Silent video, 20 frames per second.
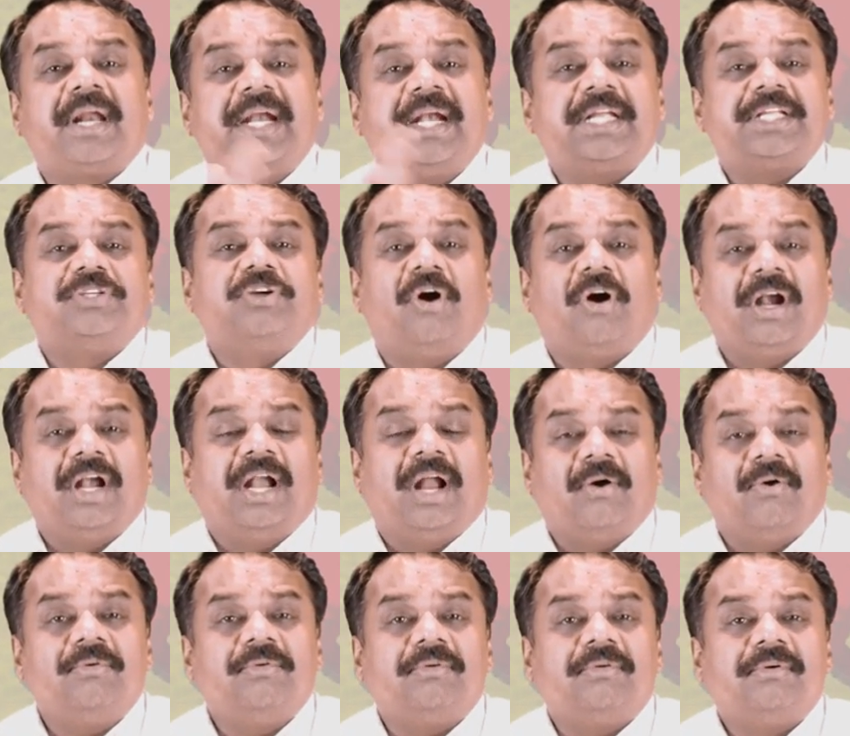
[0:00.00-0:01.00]
right has gone
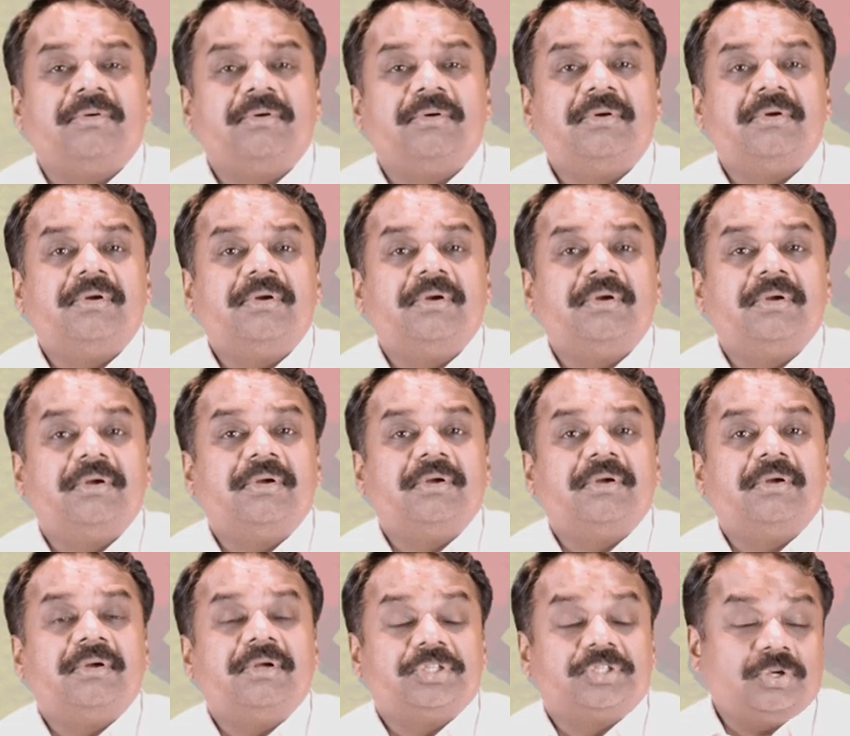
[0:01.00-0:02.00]
now.
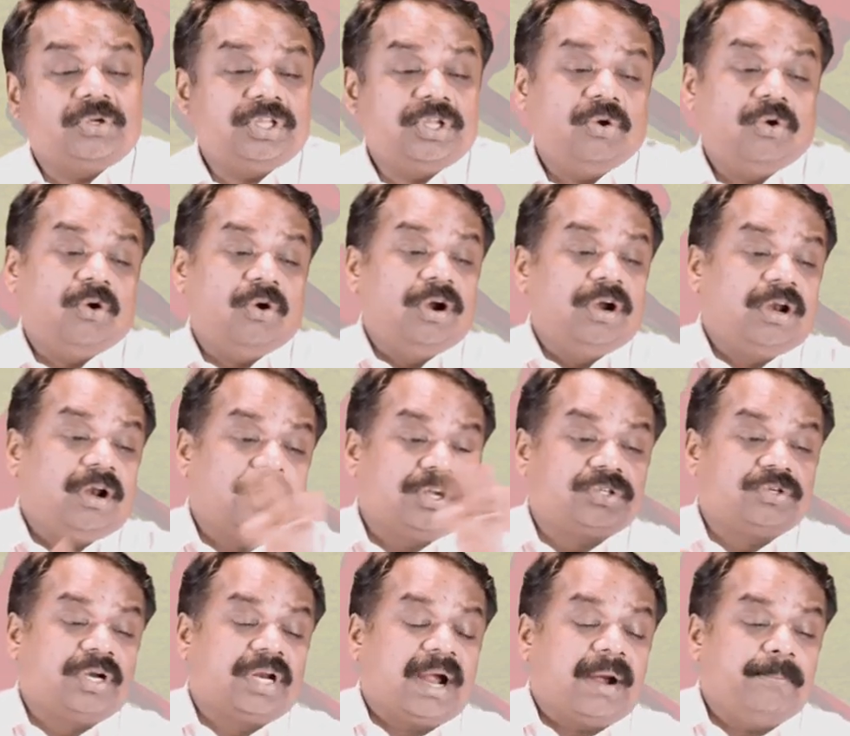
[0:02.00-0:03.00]
So the old law
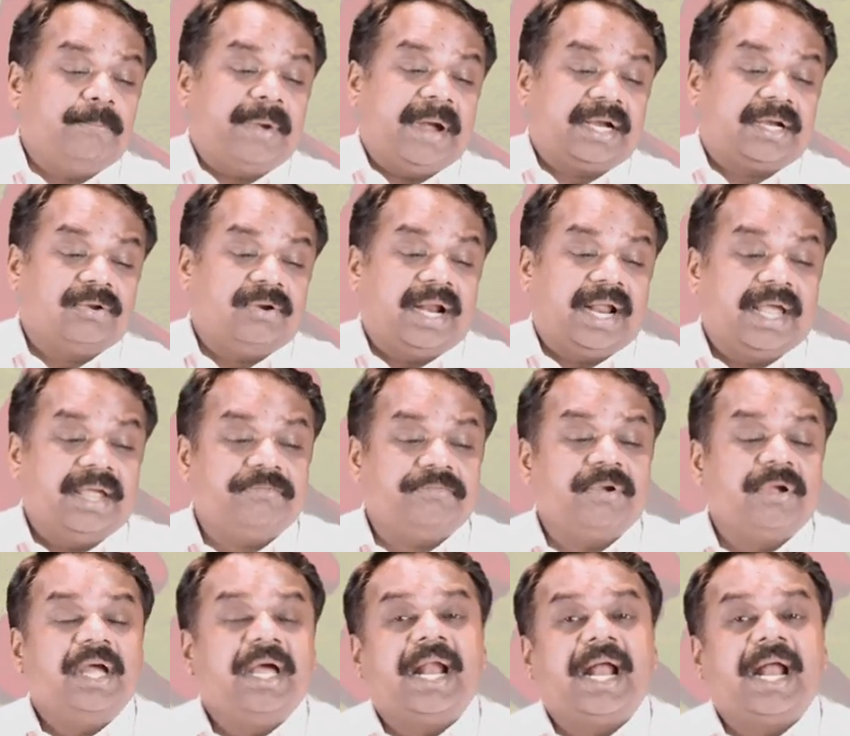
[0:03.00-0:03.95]
should come back to life,